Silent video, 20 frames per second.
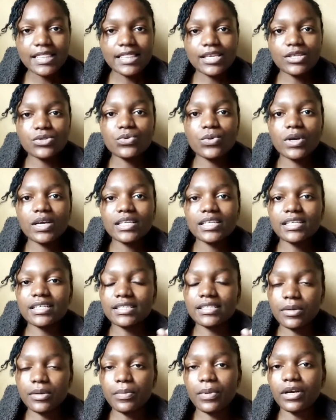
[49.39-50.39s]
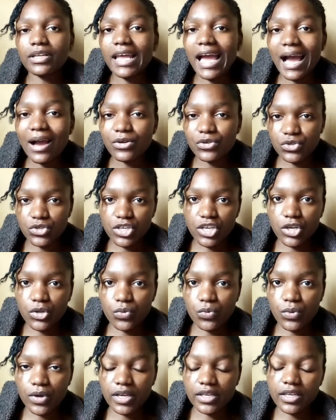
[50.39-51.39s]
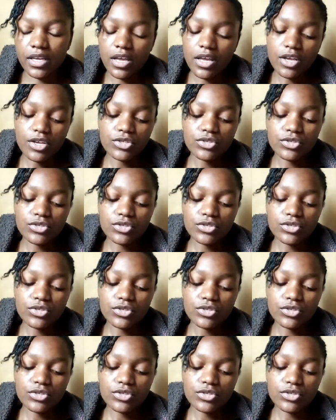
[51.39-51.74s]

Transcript: This one is about how to gain weight.